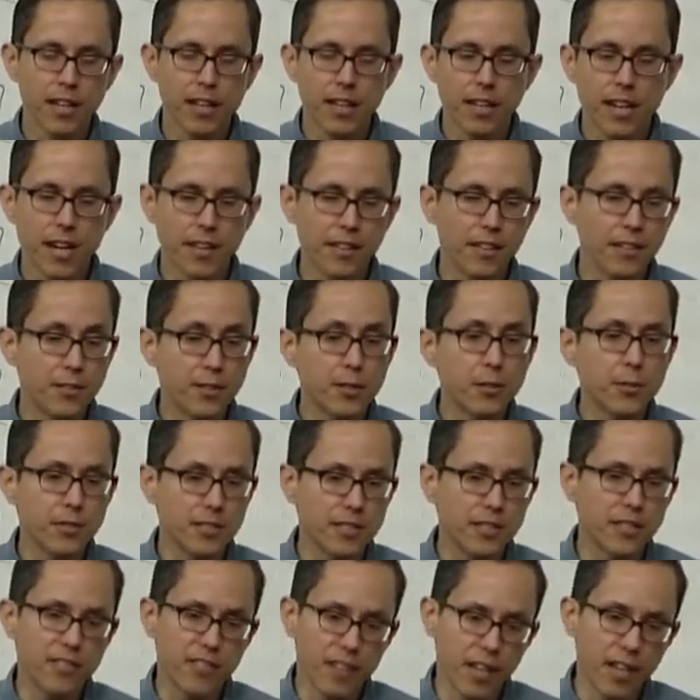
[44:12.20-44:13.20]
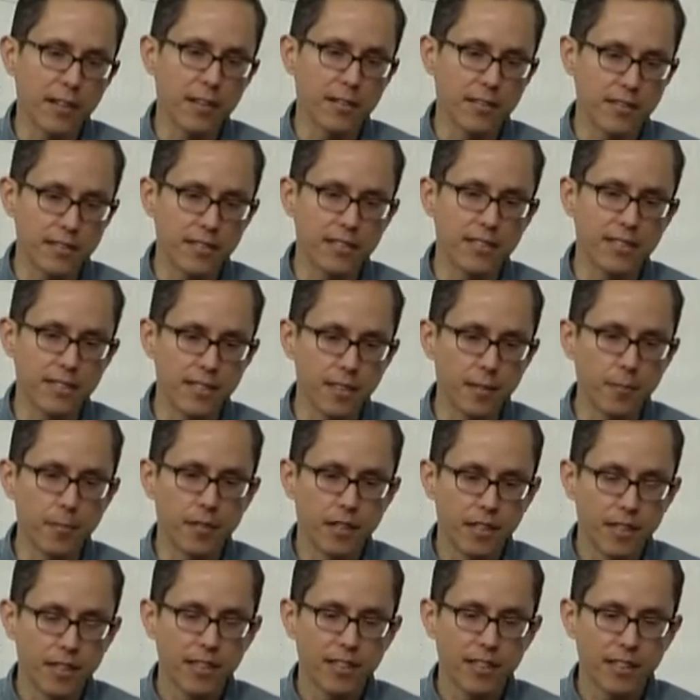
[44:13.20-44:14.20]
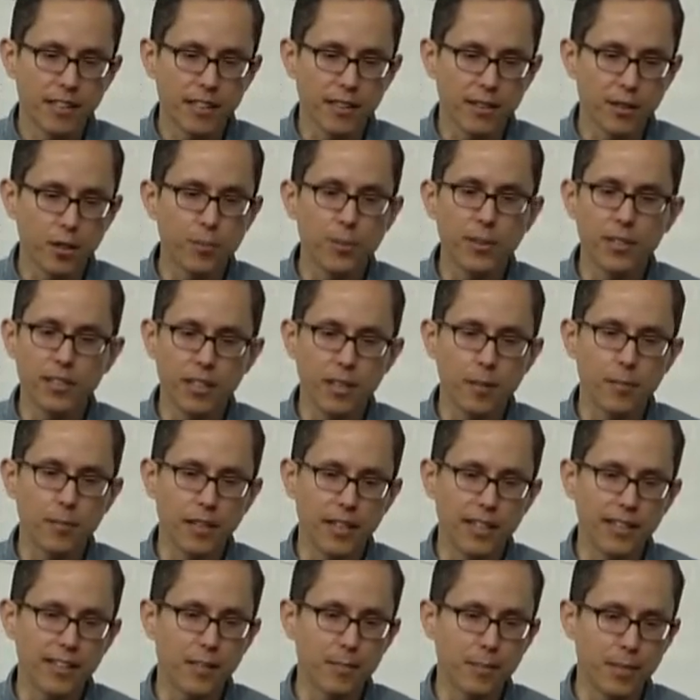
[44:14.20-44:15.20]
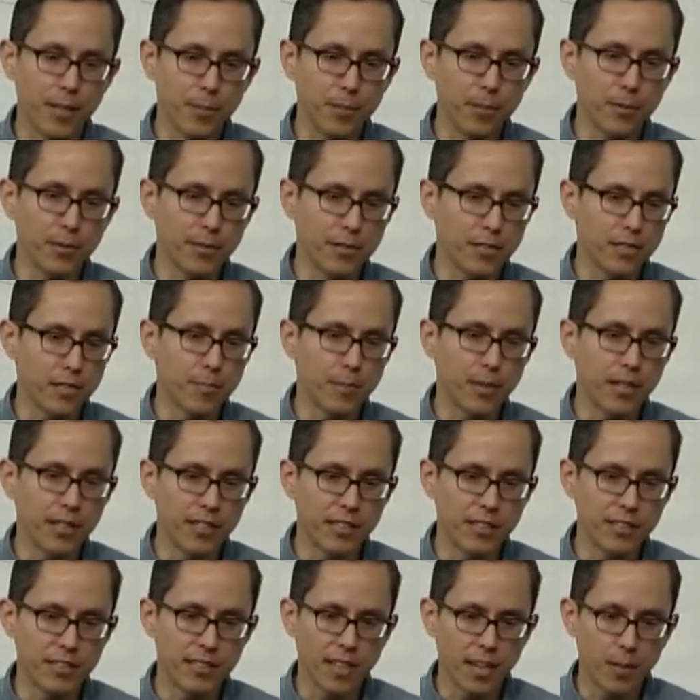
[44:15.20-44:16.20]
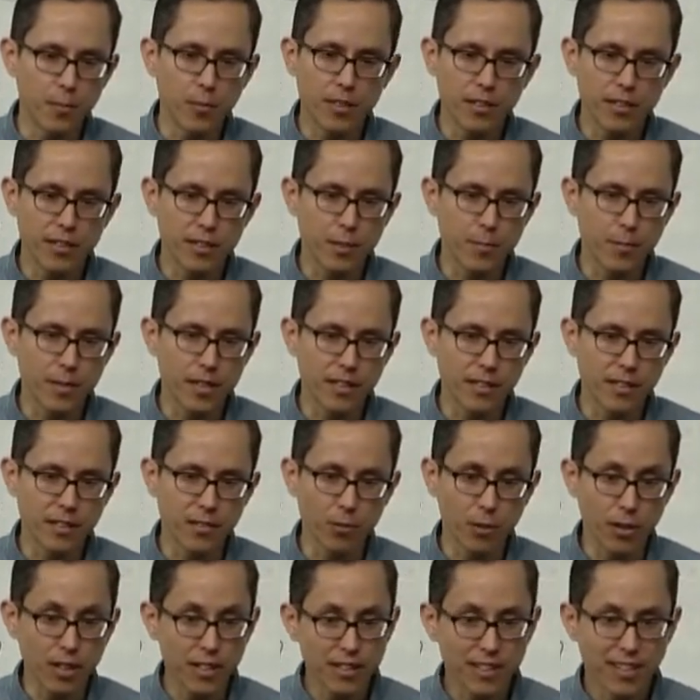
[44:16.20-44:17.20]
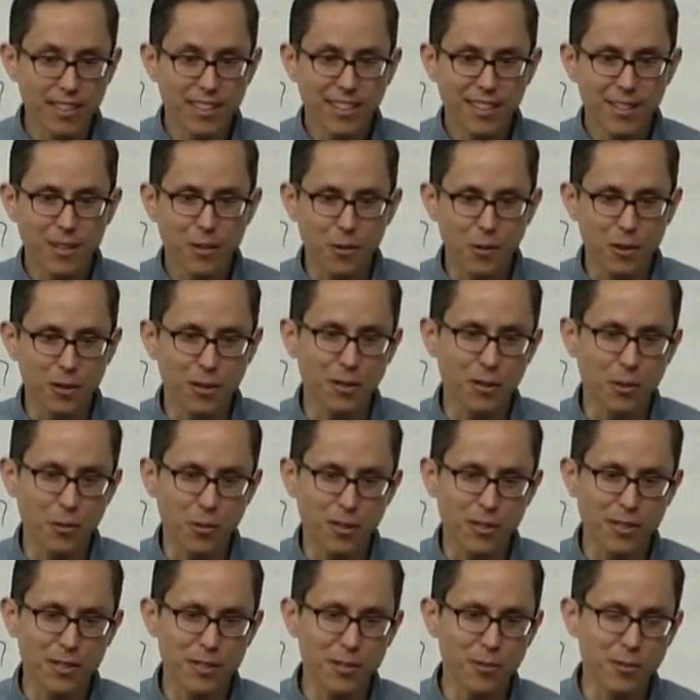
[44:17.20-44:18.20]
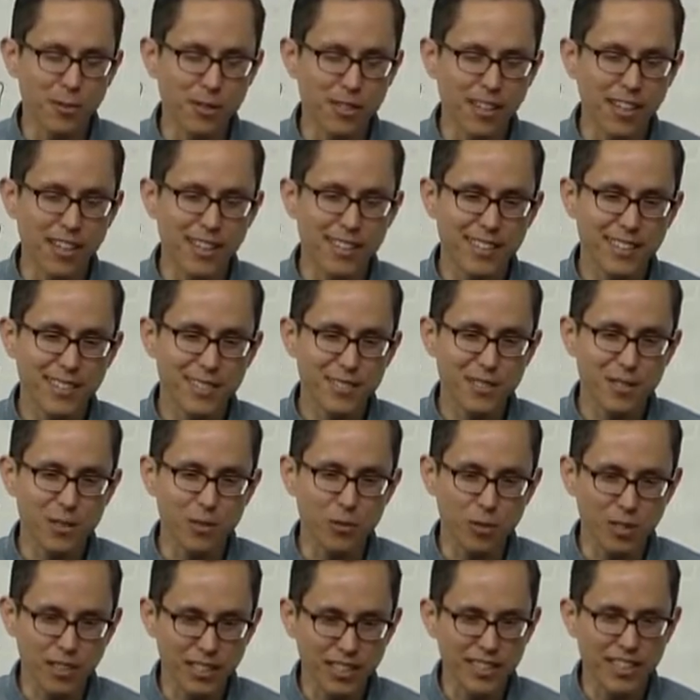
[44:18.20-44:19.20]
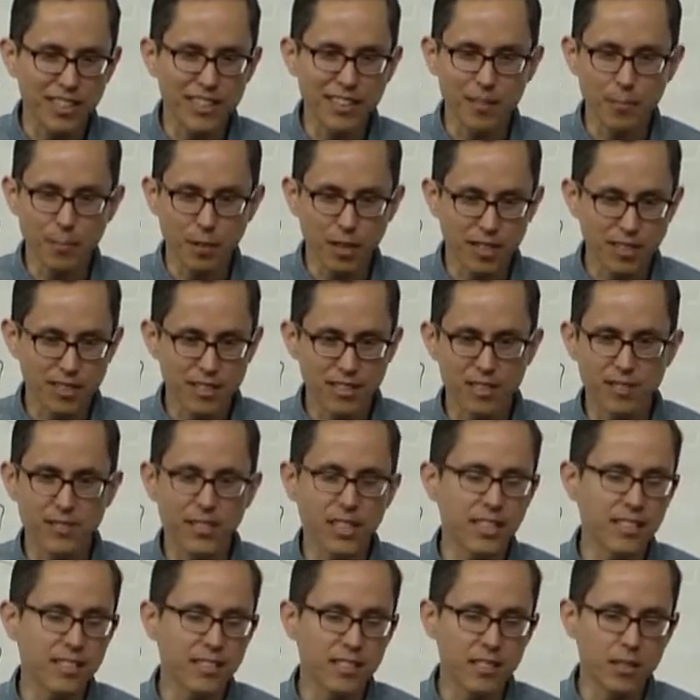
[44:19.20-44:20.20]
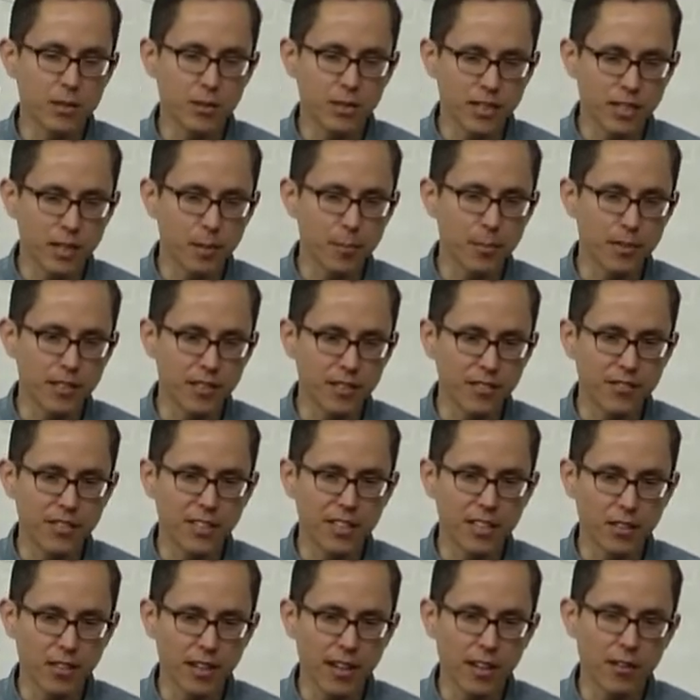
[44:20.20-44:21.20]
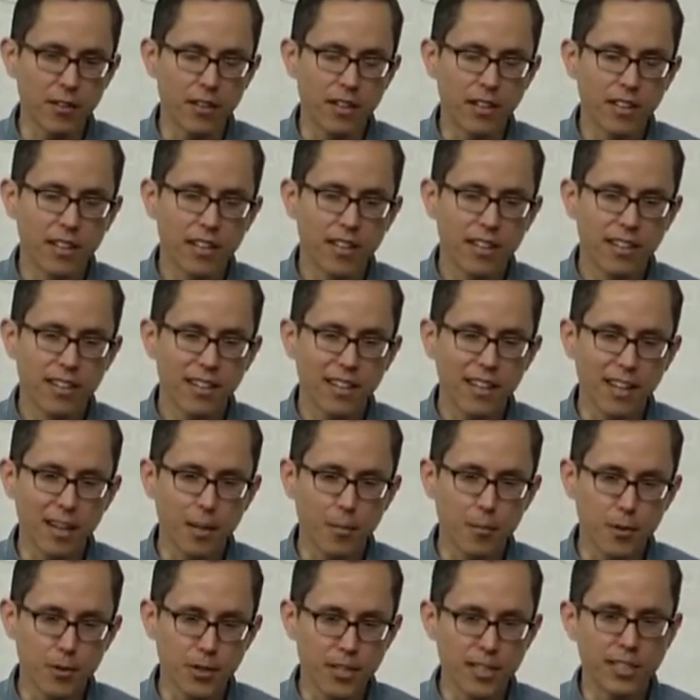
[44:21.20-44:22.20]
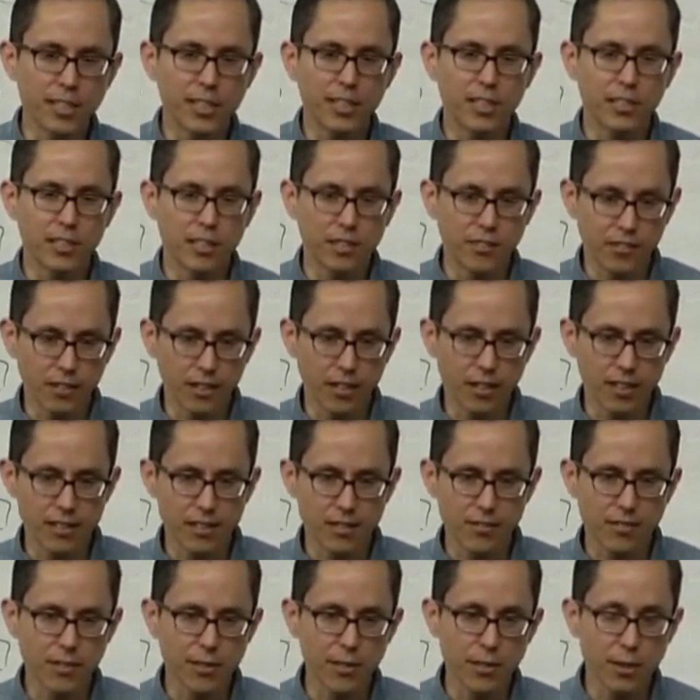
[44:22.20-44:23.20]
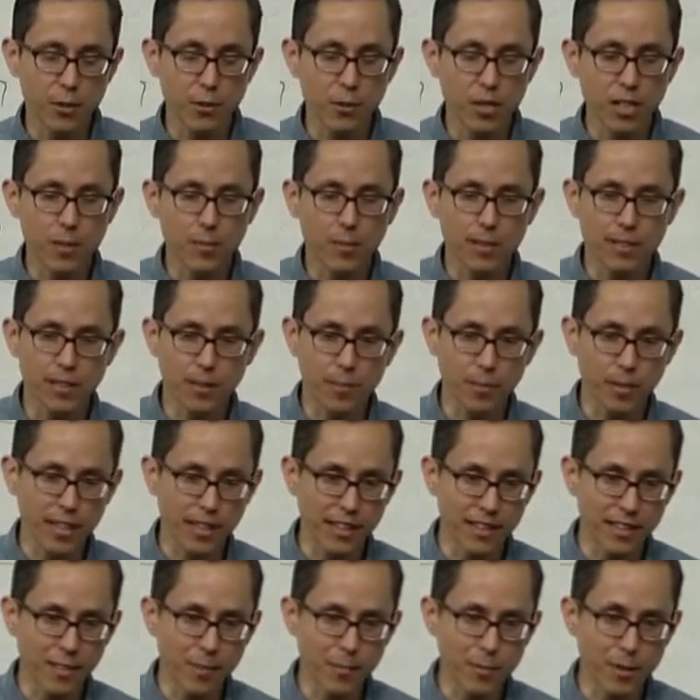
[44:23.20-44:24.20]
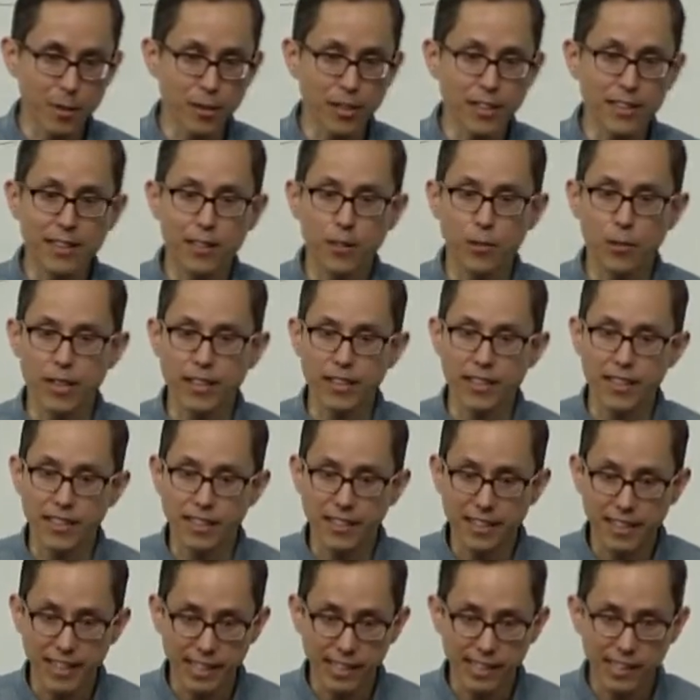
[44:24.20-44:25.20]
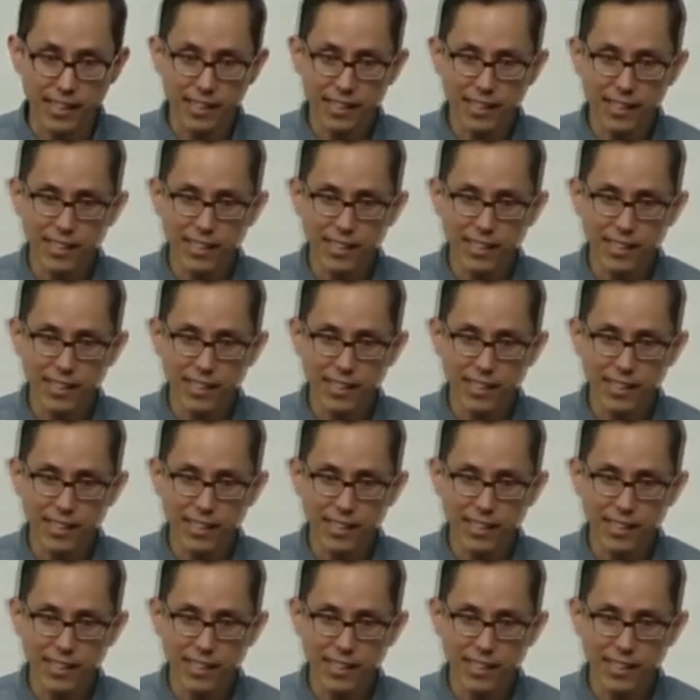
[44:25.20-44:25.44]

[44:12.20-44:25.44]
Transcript: And then two is the values of the team. Like, you become like the people you spend time with, no matter what, whether you want to or not. So really, in the process of getting to know a company, figure out, um, do they share your philosophy? Do you want to become like them? Do you like the way they think?